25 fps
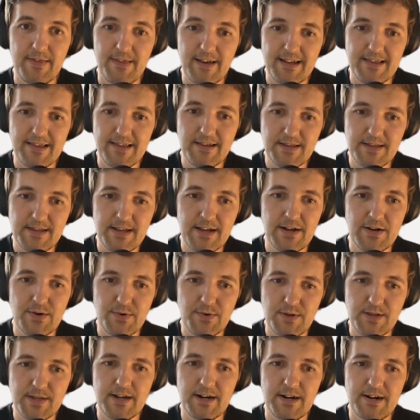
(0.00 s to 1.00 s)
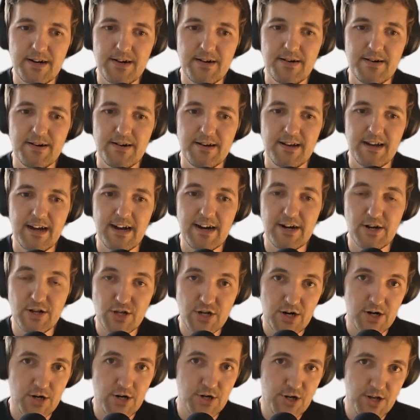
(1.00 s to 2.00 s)
these countries are
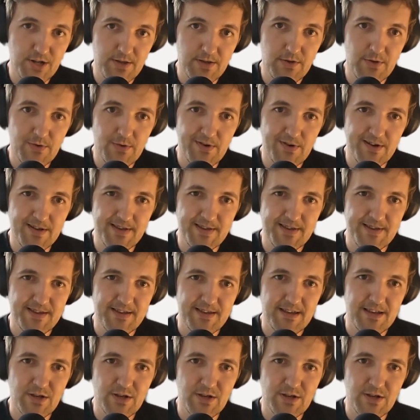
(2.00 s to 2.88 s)
charging the US. It's